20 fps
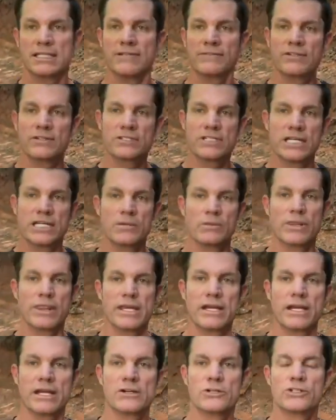if there's anyone
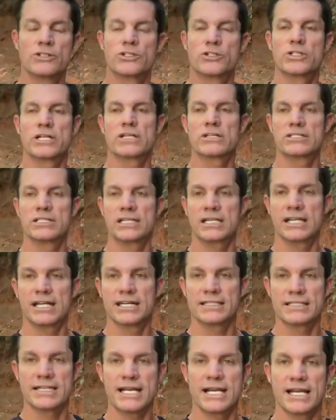there who triggers any
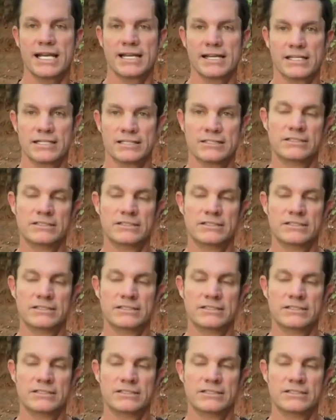anxiety.